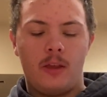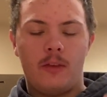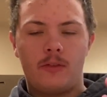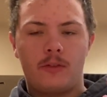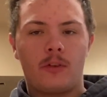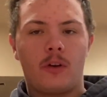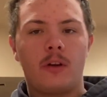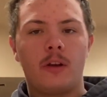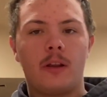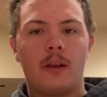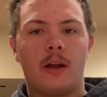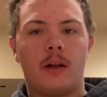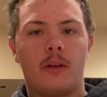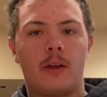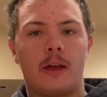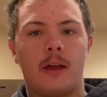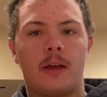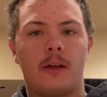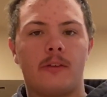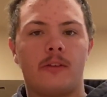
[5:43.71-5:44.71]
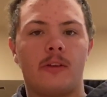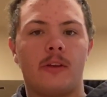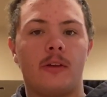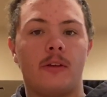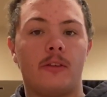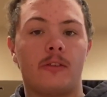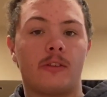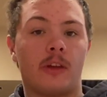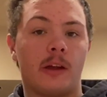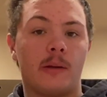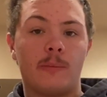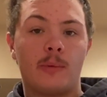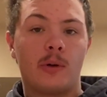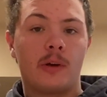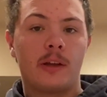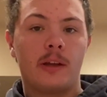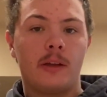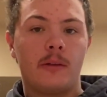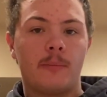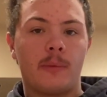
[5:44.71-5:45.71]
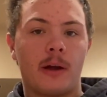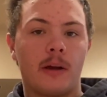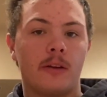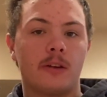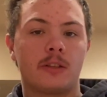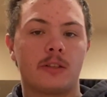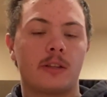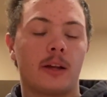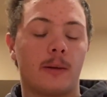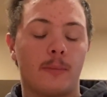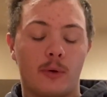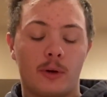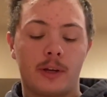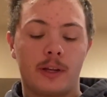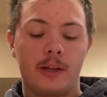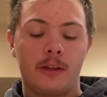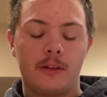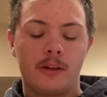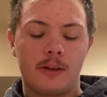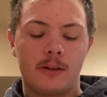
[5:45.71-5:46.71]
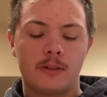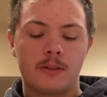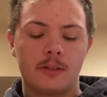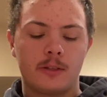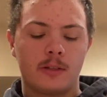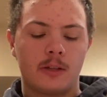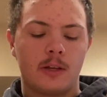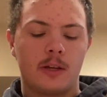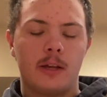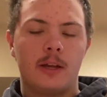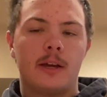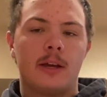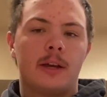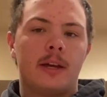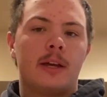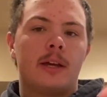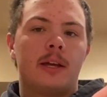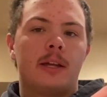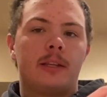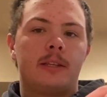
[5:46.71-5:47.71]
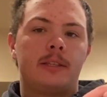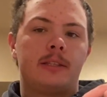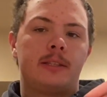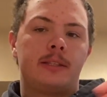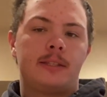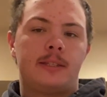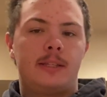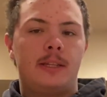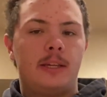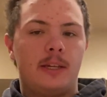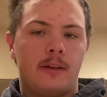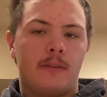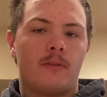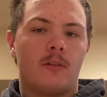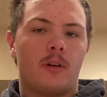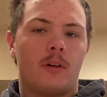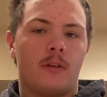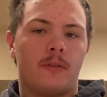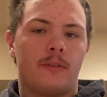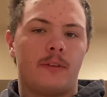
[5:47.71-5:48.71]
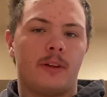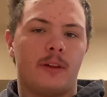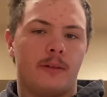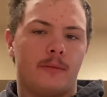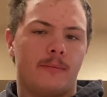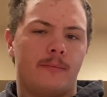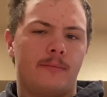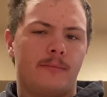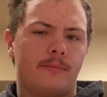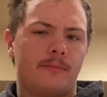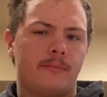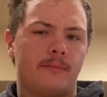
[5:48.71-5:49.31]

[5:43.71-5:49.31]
started out as a Pyrus Cyborg Helios, de-evolved him